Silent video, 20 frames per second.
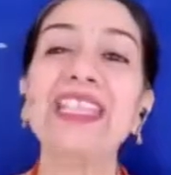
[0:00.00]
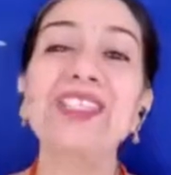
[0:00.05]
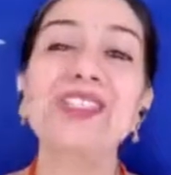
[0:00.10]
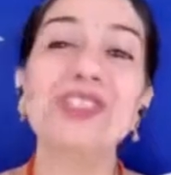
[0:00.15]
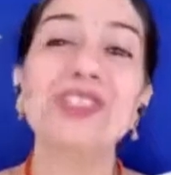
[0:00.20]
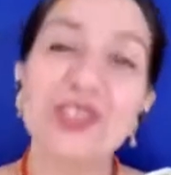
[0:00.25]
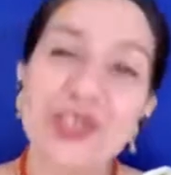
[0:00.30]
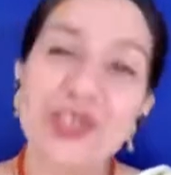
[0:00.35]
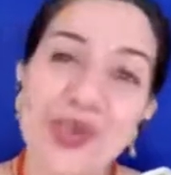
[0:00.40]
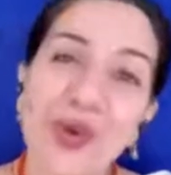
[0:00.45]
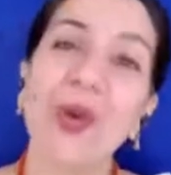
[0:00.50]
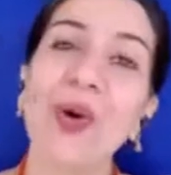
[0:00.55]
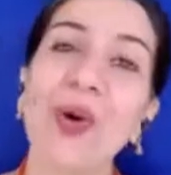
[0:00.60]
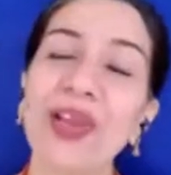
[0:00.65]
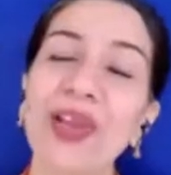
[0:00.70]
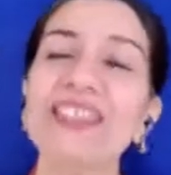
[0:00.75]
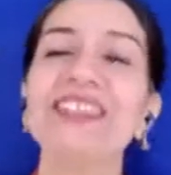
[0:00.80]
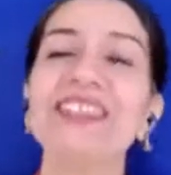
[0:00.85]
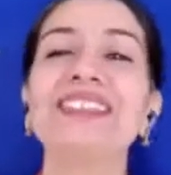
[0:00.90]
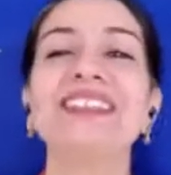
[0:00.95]

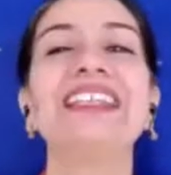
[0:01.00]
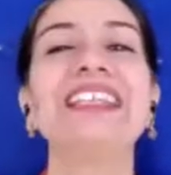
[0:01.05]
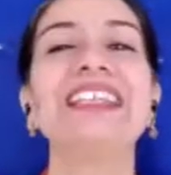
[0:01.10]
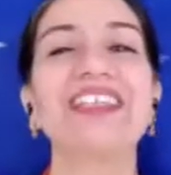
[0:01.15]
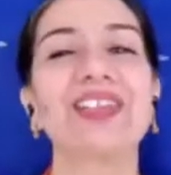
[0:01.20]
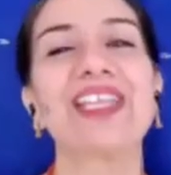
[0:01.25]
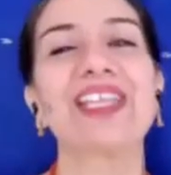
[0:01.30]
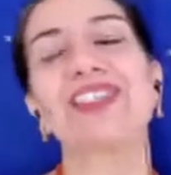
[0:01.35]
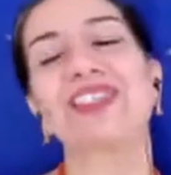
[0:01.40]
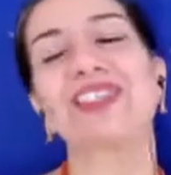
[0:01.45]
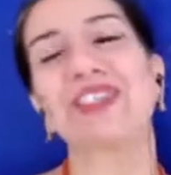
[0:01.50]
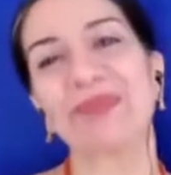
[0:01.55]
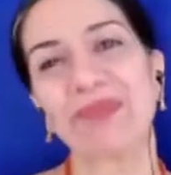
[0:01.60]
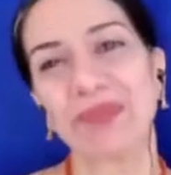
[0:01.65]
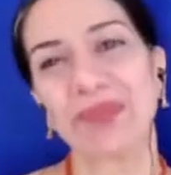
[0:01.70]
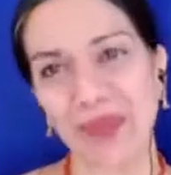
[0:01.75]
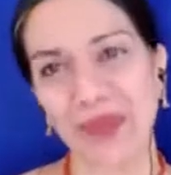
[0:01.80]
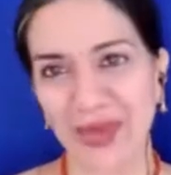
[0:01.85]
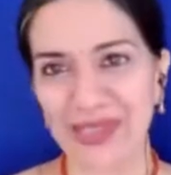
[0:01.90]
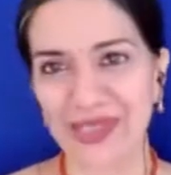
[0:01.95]
enjoy the narration
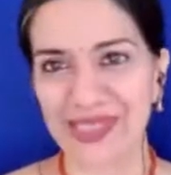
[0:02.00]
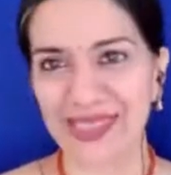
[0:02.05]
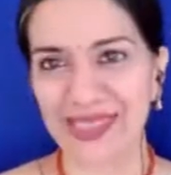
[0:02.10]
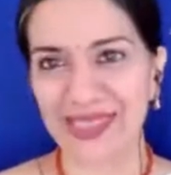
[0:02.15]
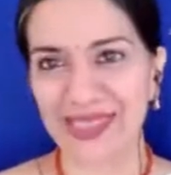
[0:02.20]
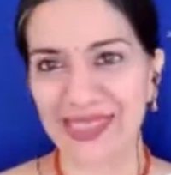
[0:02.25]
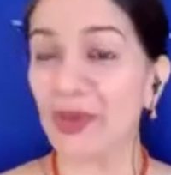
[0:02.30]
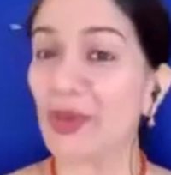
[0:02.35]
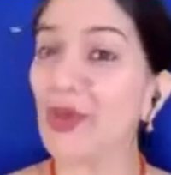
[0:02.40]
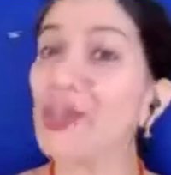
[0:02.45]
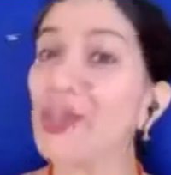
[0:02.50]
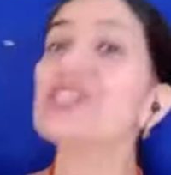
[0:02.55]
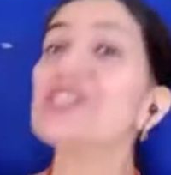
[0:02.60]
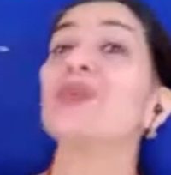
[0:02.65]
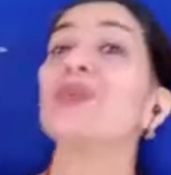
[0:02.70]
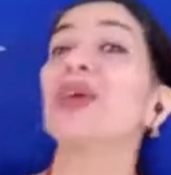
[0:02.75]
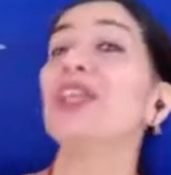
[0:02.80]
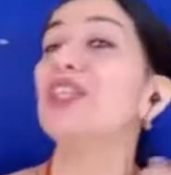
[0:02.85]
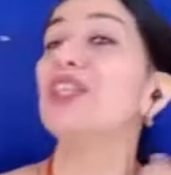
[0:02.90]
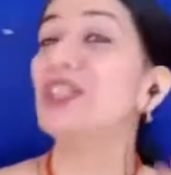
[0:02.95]
process,
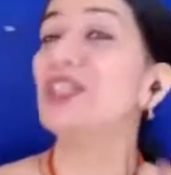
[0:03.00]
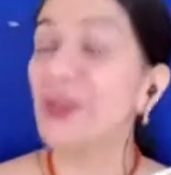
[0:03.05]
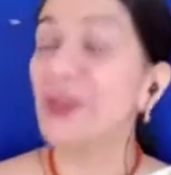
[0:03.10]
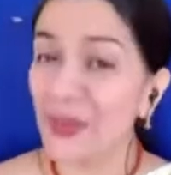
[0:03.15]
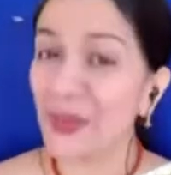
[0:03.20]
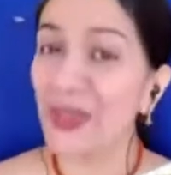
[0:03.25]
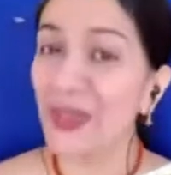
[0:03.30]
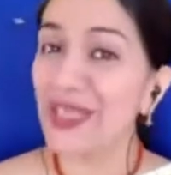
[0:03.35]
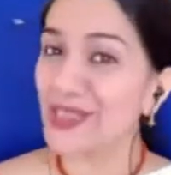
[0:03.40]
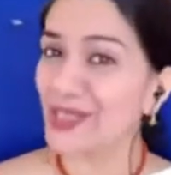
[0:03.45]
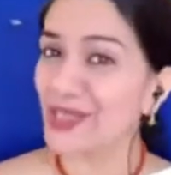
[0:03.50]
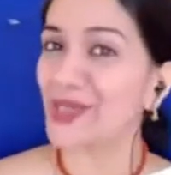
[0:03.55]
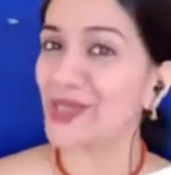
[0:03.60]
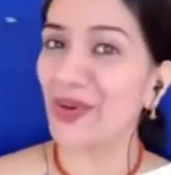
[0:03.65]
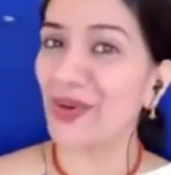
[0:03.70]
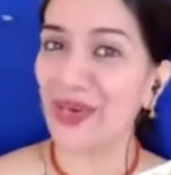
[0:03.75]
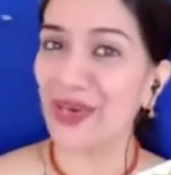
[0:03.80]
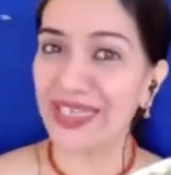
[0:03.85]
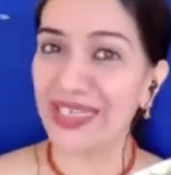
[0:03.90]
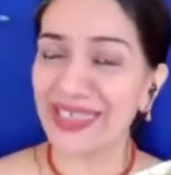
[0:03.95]
because when you
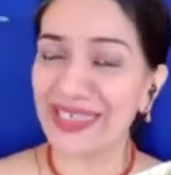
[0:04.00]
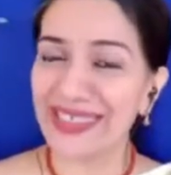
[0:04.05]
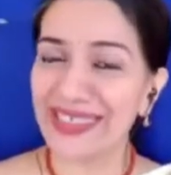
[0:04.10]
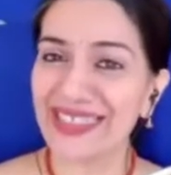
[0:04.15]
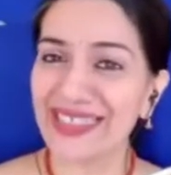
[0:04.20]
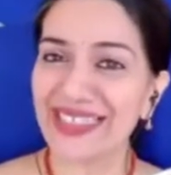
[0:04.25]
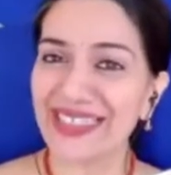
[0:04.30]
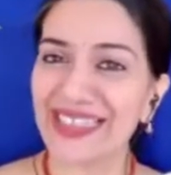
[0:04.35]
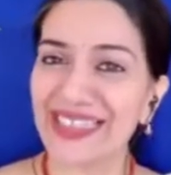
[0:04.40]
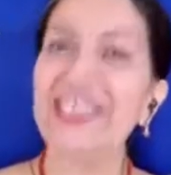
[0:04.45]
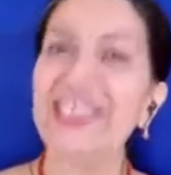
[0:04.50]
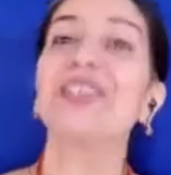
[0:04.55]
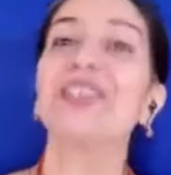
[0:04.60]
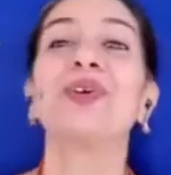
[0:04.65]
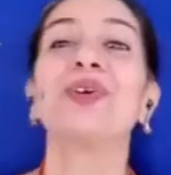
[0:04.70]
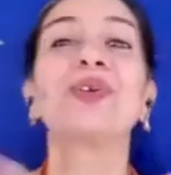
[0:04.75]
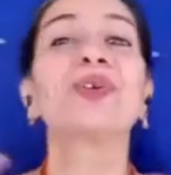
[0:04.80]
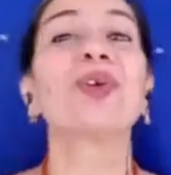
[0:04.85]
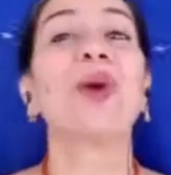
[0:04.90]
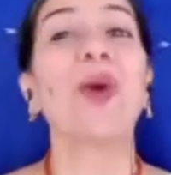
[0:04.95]
enjoy it,
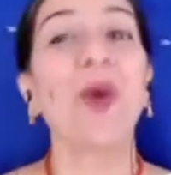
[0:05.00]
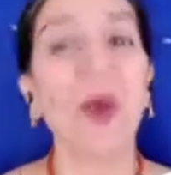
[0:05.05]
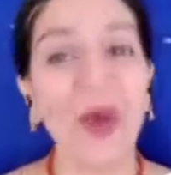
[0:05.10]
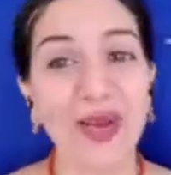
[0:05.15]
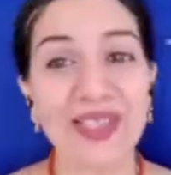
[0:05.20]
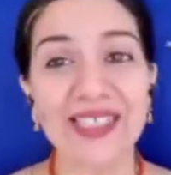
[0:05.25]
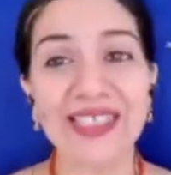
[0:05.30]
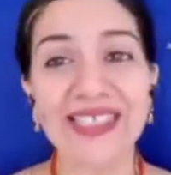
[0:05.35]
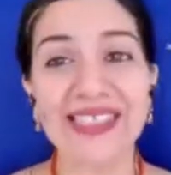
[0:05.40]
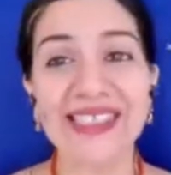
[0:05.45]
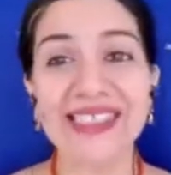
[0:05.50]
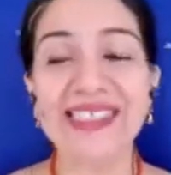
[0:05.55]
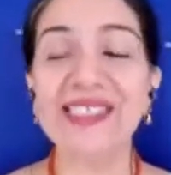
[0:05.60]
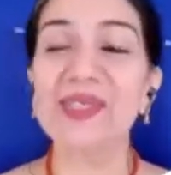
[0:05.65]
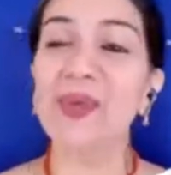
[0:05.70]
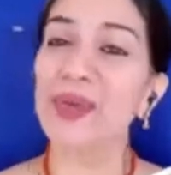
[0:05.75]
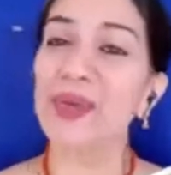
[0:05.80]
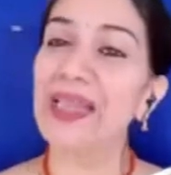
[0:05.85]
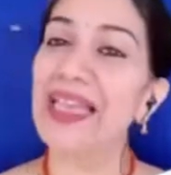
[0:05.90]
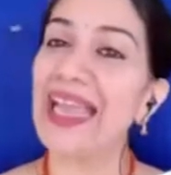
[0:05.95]
your
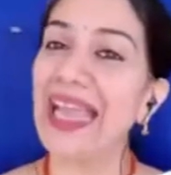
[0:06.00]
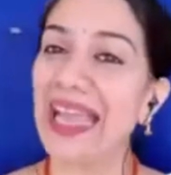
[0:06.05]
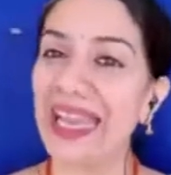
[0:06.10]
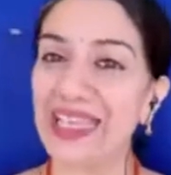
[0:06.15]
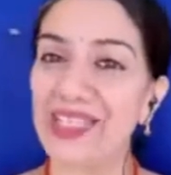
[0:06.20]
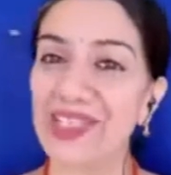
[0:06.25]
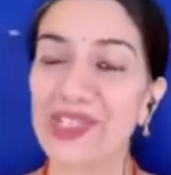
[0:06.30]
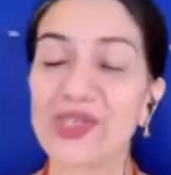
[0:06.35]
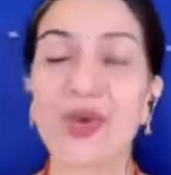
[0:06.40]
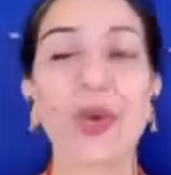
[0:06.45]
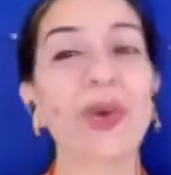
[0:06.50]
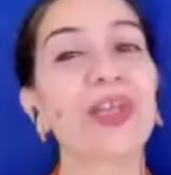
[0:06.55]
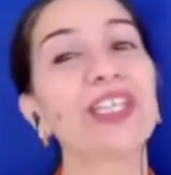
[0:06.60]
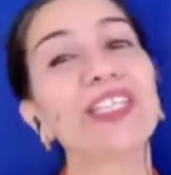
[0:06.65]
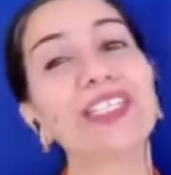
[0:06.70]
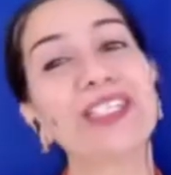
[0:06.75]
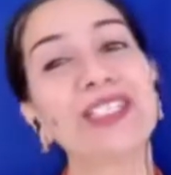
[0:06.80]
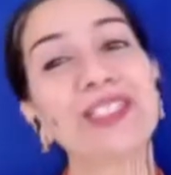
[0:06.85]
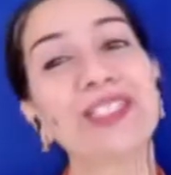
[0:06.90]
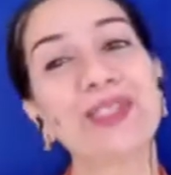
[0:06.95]
audience will enjoy
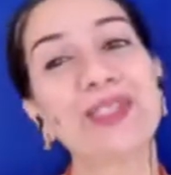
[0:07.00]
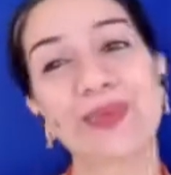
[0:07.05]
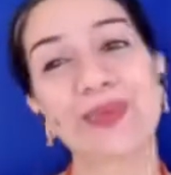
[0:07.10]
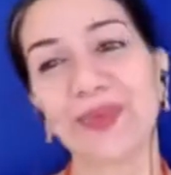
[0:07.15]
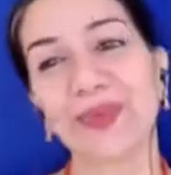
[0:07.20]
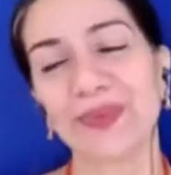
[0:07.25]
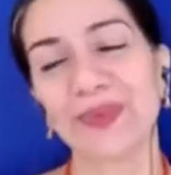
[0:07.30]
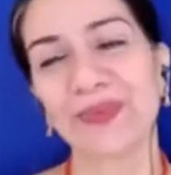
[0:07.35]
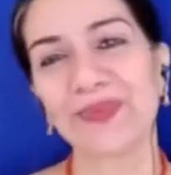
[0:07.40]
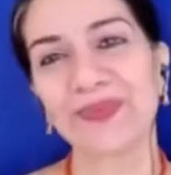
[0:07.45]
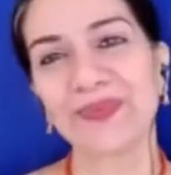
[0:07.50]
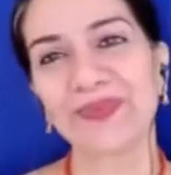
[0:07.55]
it too.